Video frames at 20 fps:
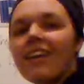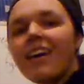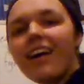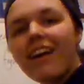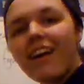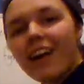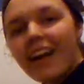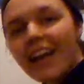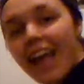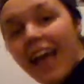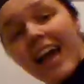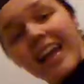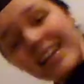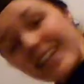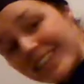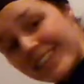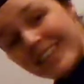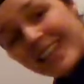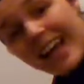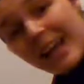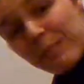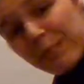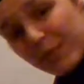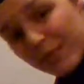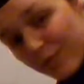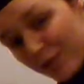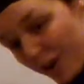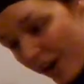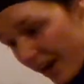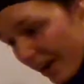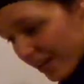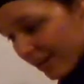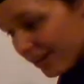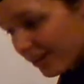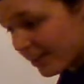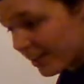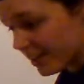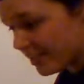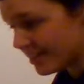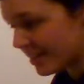All right, any type of
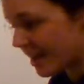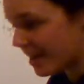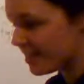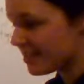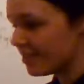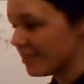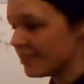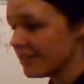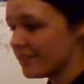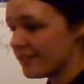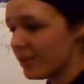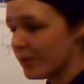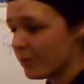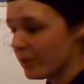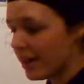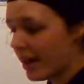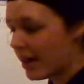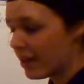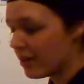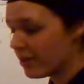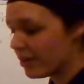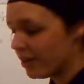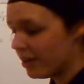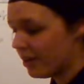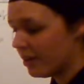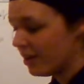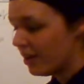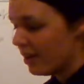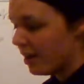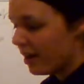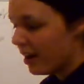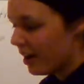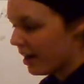triangle, isosceles, equilateral,